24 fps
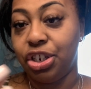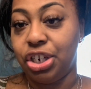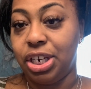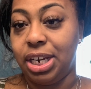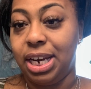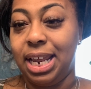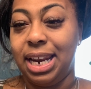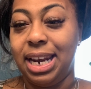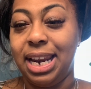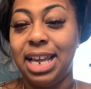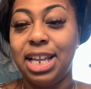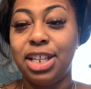in
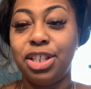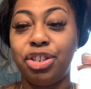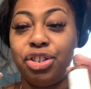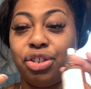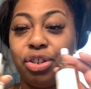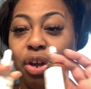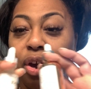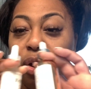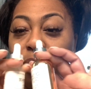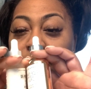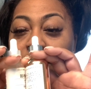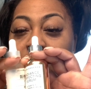it.
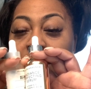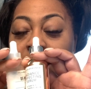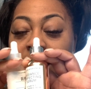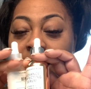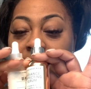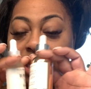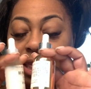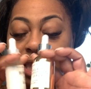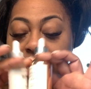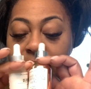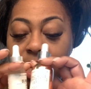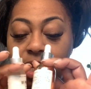So
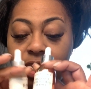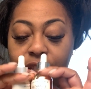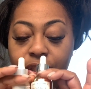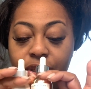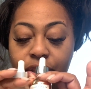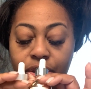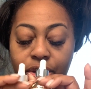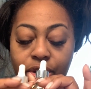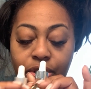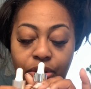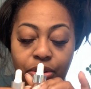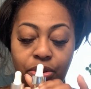these
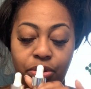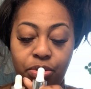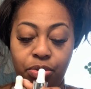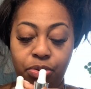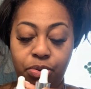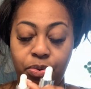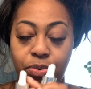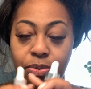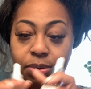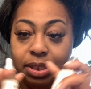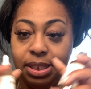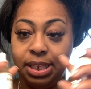
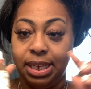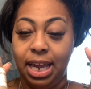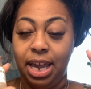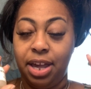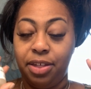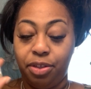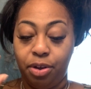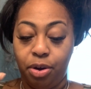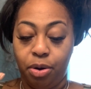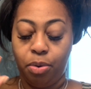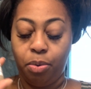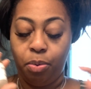two together